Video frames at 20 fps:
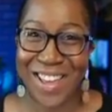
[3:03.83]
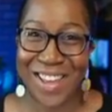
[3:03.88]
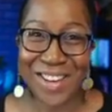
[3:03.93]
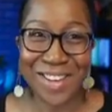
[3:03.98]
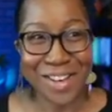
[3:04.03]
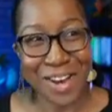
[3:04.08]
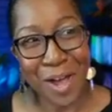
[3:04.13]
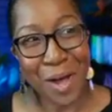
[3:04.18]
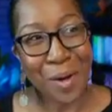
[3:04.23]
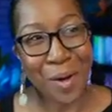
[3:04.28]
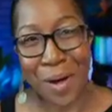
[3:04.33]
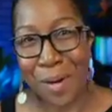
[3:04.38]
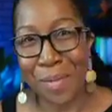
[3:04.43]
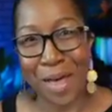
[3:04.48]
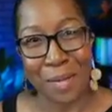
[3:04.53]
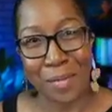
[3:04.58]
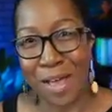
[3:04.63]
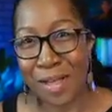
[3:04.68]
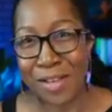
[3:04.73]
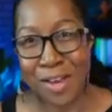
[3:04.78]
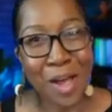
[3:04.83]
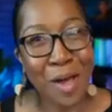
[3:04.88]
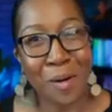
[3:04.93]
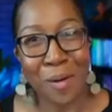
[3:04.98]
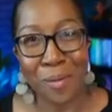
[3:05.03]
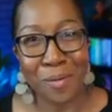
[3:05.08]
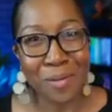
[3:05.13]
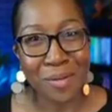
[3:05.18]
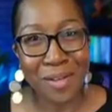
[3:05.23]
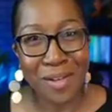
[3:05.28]
No, I'm not.
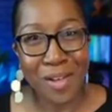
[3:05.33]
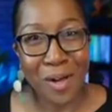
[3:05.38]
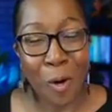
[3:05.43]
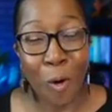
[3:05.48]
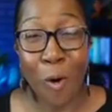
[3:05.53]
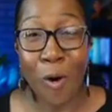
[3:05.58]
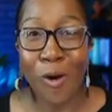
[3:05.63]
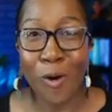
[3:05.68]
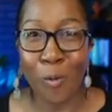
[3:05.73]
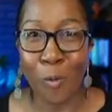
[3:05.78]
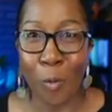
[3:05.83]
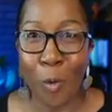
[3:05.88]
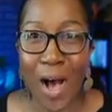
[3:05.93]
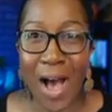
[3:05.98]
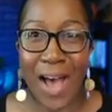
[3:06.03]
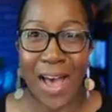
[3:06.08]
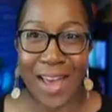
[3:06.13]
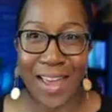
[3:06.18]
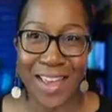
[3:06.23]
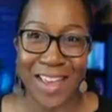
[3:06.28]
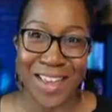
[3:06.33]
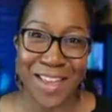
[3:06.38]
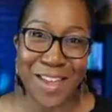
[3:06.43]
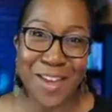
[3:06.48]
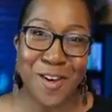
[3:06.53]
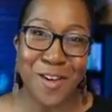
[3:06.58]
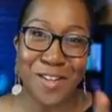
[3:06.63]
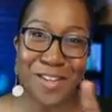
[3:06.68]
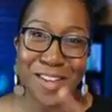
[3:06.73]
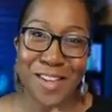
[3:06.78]
No. Or why.
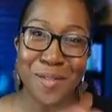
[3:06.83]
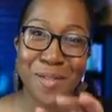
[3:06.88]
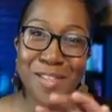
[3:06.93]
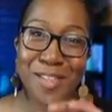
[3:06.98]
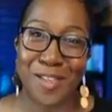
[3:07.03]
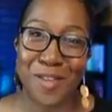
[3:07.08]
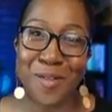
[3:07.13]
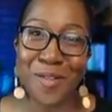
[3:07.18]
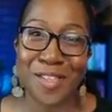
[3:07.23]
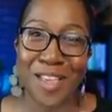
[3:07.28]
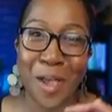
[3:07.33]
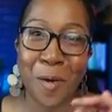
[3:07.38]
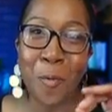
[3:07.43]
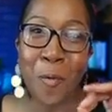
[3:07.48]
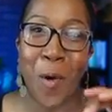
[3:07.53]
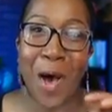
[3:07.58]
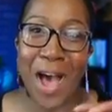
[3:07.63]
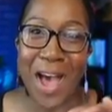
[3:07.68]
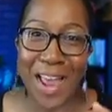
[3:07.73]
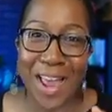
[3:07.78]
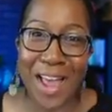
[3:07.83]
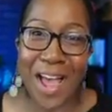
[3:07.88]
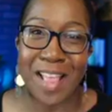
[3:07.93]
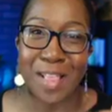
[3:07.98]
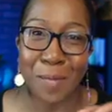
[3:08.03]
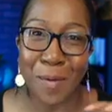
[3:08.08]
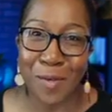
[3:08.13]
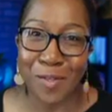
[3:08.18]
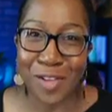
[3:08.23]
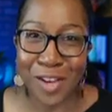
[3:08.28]
Usually students say why as
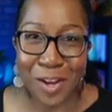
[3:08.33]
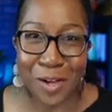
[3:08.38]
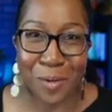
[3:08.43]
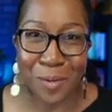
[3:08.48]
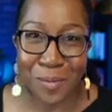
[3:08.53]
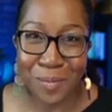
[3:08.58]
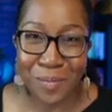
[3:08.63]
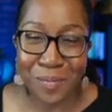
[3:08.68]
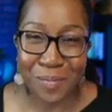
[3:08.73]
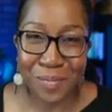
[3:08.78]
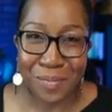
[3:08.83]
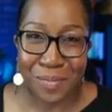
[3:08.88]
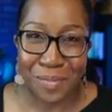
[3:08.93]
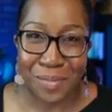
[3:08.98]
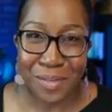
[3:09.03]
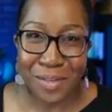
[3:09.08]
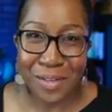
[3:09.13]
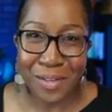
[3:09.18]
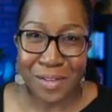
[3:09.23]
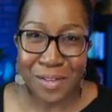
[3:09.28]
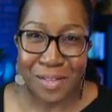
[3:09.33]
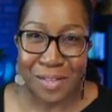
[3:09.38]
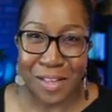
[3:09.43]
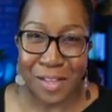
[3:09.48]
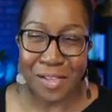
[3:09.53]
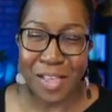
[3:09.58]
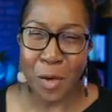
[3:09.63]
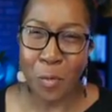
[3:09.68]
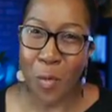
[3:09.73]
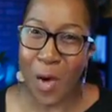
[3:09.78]
opposed to no.
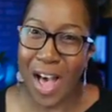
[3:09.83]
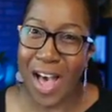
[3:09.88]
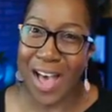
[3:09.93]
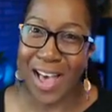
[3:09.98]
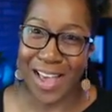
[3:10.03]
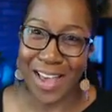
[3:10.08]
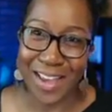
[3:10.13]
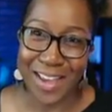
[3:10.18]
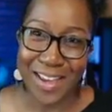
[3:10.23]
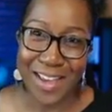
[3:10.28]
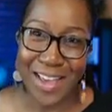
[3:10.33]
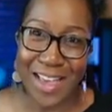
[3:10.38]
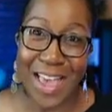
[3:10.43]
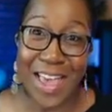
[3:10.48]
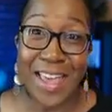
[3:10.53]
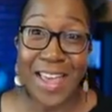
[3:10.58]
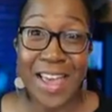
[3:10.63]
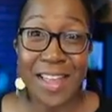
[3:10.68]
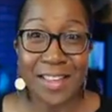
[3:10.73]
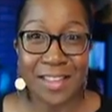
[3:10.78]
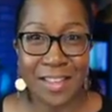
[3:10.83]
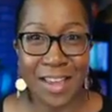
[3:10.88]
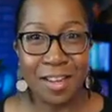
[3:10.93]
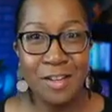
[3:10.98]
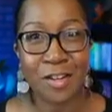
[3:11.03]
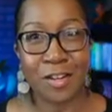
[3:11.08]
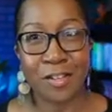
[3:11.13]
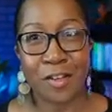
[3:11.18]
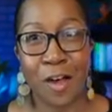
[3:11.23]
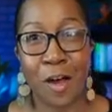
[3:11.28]
They'll say why and get the
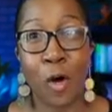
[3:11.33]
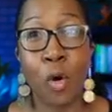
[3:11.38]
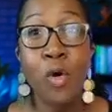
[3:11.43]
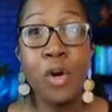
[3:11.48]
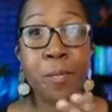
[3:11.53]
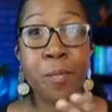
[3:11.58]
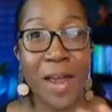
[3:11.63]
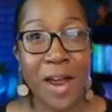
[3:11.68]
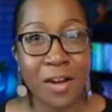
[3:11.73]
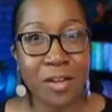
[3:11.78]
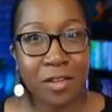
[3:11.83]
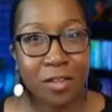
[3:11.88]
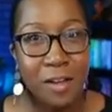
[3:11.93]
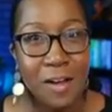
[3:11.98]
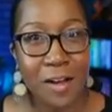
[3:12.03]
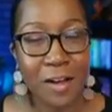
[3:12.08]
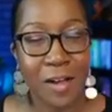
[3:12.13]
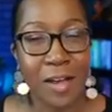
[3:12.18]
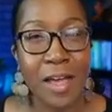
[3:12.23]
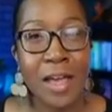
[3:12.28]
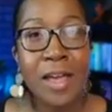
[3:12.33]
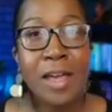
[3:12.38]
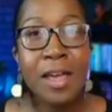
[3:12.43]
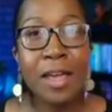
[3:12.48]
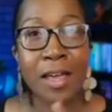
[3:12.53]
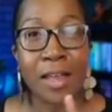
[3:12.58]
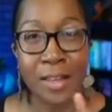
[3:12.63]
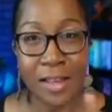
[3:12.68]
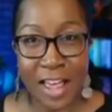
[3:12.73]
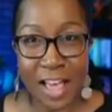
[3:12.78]
teacher to talk or the parent to talk.
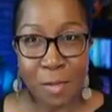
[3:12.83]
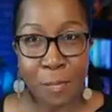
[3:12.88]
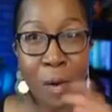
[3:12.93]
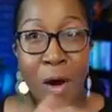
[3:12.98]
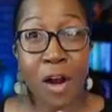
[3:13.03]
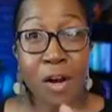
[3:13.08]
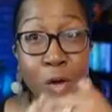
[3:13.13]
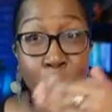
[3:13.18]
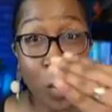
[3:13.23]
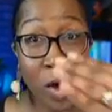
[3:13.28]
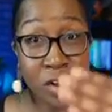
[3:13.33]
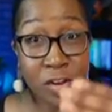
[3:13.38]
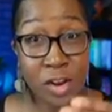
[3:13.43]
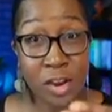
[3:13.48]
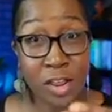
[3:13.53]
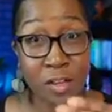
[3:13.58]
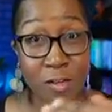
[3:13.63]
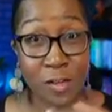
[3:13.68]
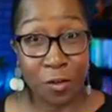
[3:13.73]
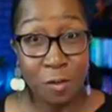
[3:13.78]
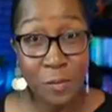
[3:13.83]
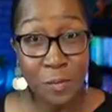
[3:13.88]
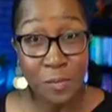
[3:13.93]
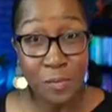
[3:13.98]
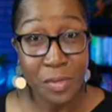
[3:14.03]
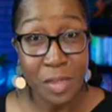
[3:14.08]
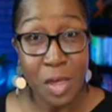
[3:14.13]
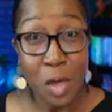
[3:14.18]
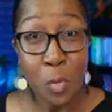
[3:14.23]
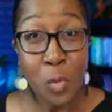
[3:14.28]
That's part of questioning too.
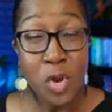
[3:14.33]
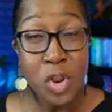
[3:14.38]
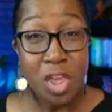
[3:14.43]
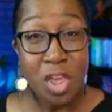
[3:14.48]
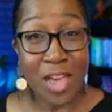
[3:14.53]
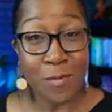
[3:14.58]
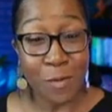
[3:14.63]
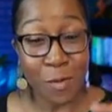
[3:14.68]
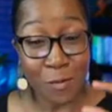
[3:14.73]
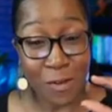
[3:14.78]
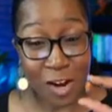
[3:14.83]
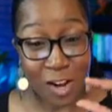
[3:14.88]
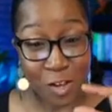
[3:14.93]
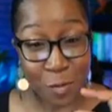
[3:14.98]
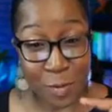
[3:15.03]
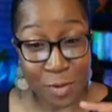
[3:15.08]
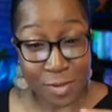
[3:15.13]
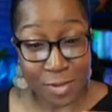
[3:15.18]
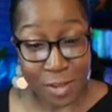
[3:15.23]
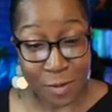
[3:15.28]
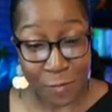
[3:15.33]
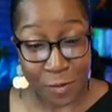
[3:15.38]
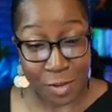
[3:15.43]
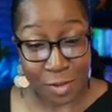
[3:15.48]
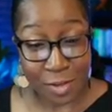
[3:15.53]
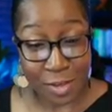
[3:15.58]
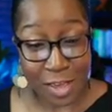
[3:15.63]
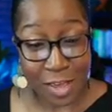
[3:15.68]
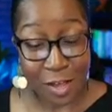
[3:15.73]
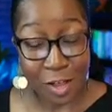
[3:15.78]
When you give them a very specific
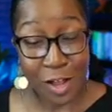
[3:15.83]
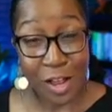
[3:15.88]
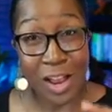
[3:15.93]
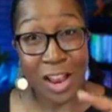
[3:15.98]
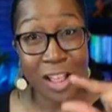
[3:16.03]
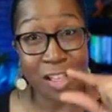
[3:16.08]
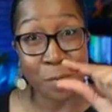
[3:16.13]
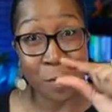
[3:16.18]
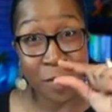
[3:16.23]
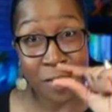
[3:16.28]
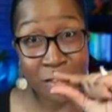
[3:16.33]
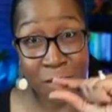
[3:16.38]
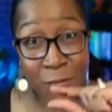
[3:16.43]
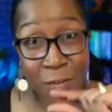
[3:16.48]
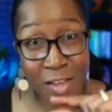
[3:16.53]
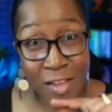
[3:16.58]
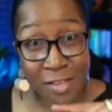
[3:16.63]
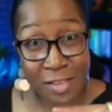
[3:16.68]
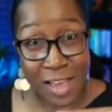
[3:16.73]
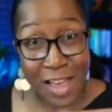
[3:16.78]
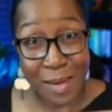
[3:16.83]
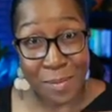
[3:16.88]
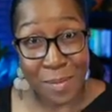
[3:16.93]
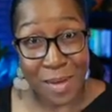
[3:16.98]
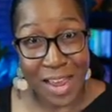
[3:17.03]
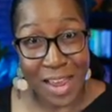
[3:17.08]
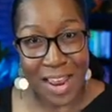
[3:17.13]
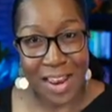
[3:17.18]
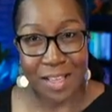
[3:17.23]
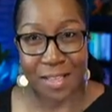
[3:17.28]
skill and a specific
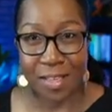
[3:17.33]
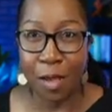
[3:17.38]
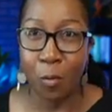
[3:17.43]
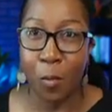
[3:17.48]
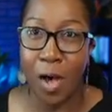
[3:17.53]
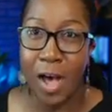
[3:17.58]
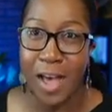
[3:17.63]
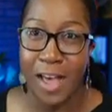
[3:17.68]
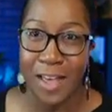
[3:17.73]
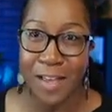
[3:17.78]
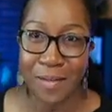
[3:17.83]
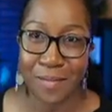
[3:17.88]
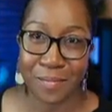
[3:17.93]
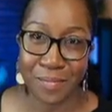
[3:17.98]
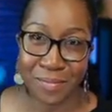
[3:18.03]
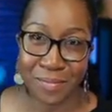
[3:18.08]
assignment and they say why